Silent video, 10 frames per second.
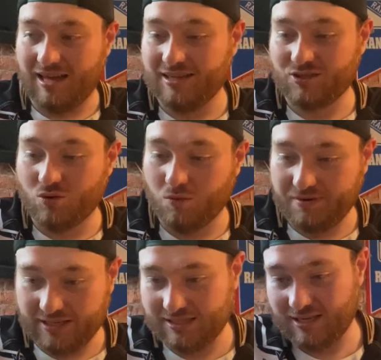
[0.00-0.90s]
a cool
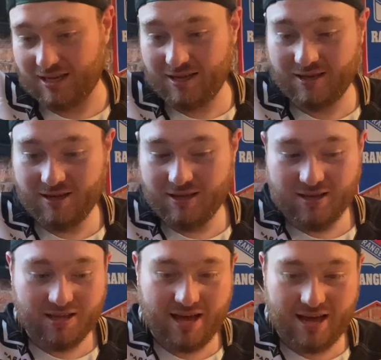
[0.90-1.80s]
piece of kit.
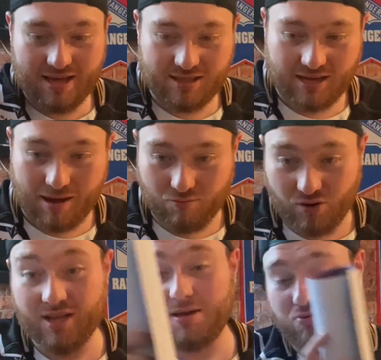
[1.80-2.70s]
I'm
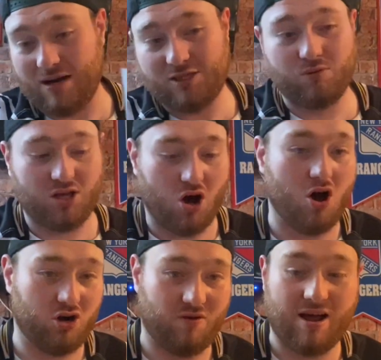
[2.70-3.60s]
really impressed with the
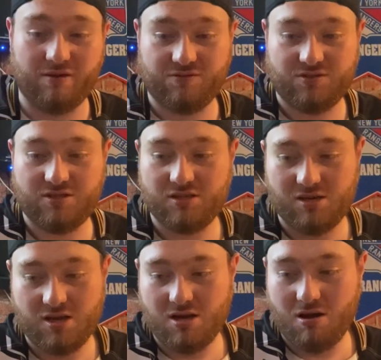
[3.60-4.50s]
autographs
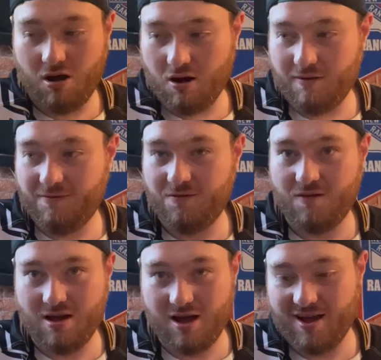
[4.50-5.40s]

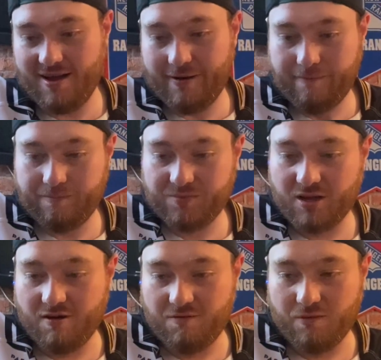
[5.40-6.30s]
of
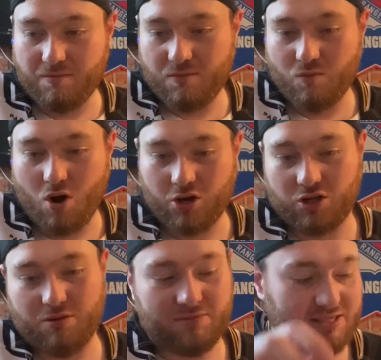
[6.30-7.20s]

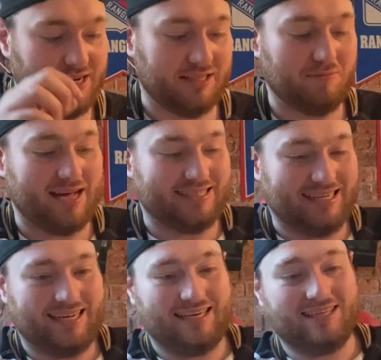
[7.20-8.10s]
Wardlow, Mercedes
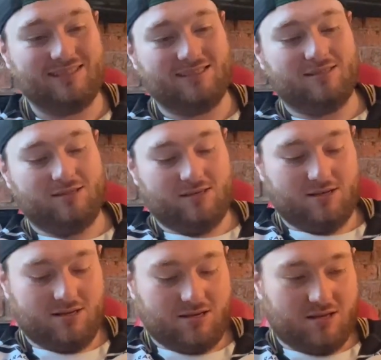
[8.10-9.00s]
Martinez.
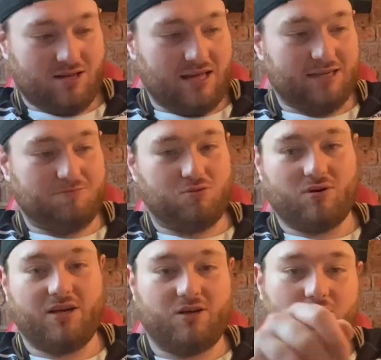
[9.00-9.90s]
Well, that's
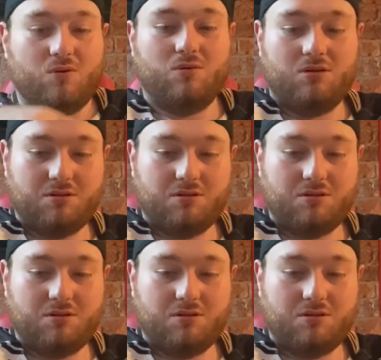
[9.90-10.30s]
pretty cool.